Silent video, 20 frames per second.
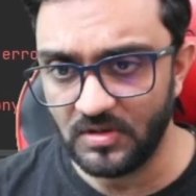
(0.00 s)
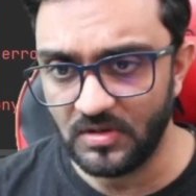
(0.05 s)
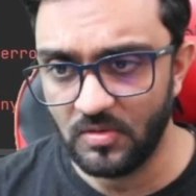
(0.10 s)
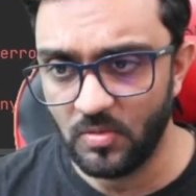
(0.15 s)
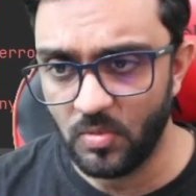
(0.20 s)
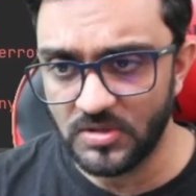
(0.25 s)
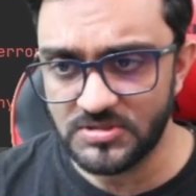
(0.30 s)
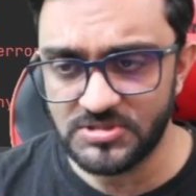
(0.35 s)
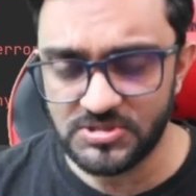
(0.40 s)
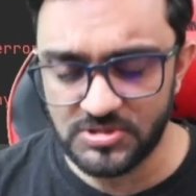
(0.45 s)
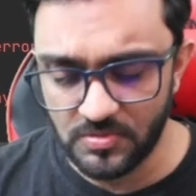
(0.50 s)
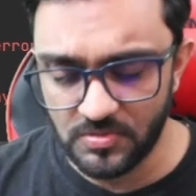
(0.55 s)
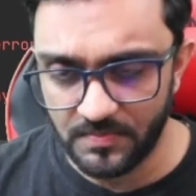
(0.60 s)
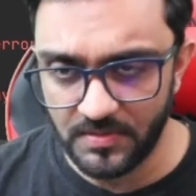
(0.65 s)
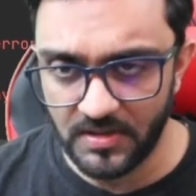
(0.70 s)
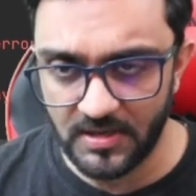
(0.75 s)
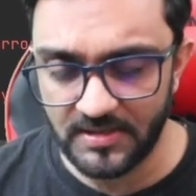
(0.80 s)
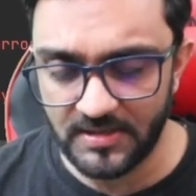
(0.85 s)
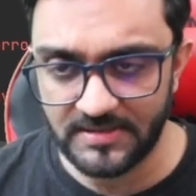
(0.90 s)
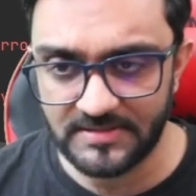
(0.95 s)
once you
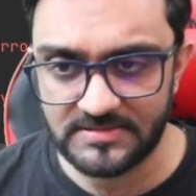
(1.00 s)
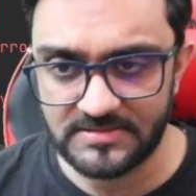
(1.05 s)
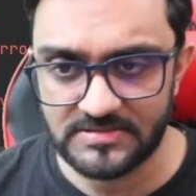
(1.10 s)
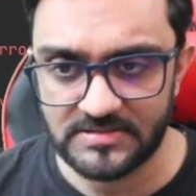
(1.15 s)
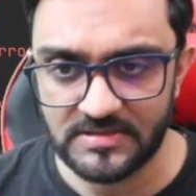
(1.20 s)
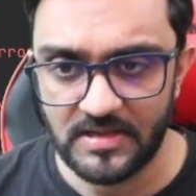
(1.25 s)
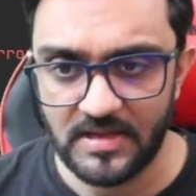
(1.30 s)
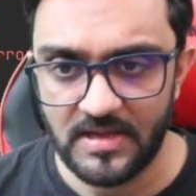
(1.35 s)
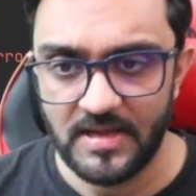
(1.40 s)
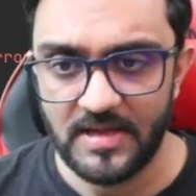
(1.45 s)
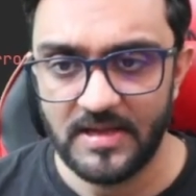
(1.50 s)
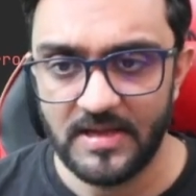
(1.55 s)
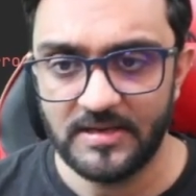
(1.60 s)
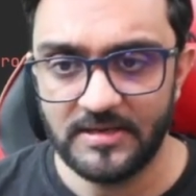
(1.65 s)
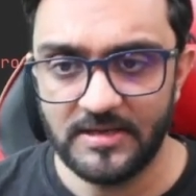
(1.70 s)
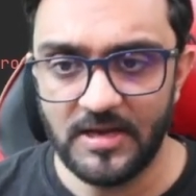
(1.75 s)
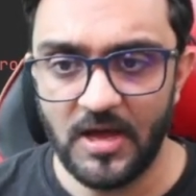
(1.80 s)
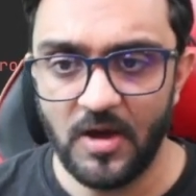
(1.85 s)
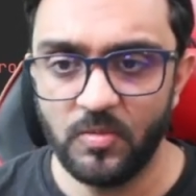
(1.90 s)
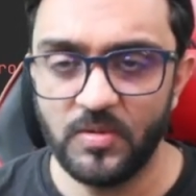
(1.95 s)
blur it
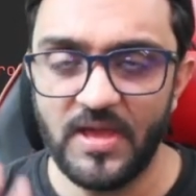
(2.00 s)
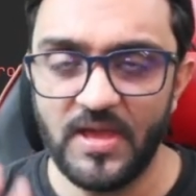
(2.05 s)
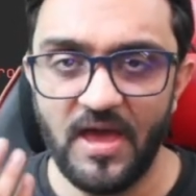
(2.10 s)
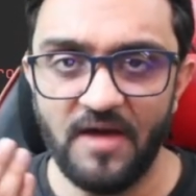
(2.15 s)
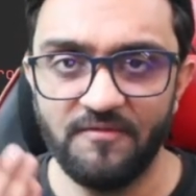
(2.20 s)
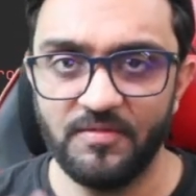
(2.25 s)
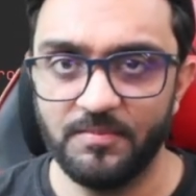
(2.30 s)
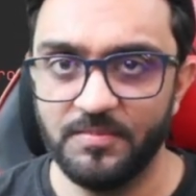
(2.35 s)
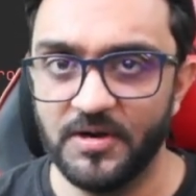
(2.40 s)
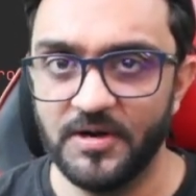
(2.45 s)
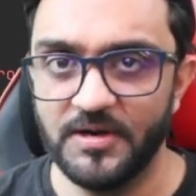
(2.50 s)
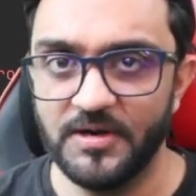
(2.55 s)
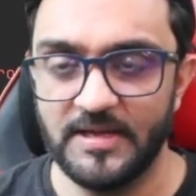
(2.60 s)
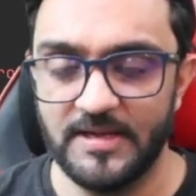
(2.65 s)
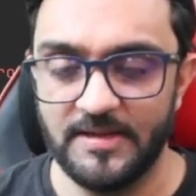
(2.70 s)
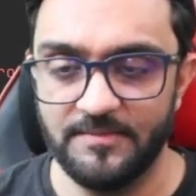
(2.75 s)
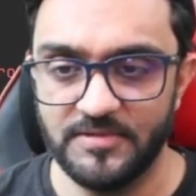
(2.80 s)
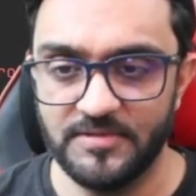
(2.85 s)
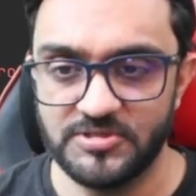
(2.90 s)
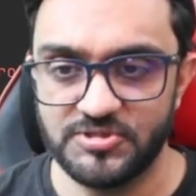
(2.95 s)
now we have a blurred
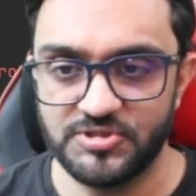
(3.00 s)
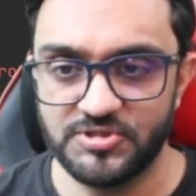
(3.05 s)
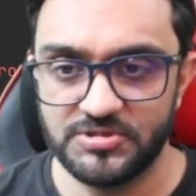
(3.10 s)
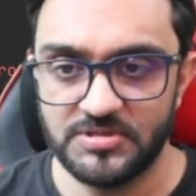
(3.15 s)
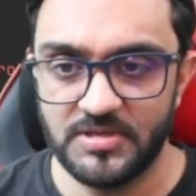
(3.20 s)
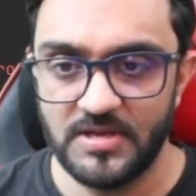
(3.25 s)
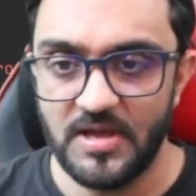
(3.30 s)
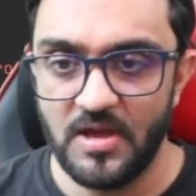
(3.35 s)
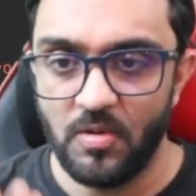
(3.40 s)
image